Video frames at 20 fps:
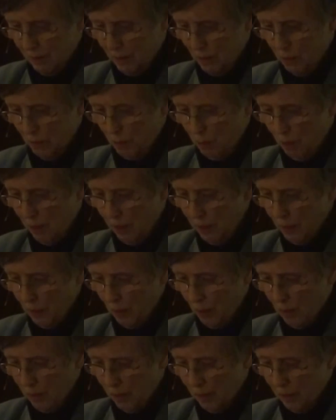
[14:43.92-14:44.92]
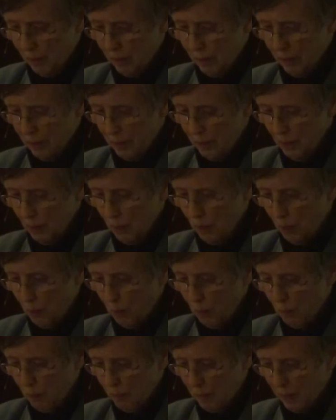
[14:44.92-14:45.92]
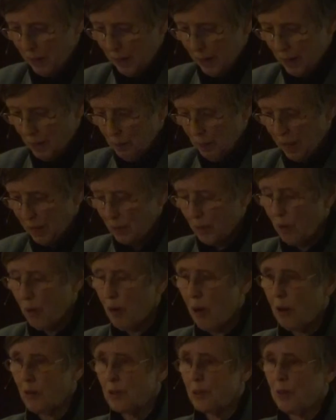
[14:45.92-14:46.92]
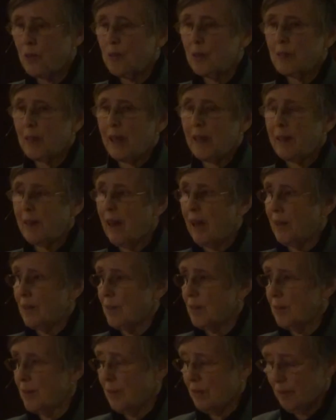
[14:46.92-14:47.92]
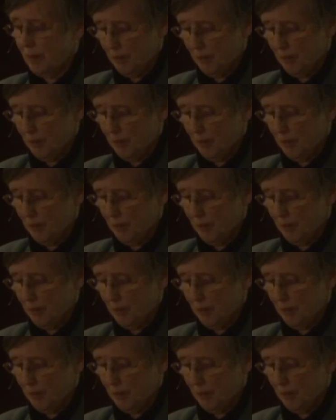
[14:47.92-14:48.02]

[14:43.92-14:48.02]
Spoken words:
To what or whom am I called to say yes?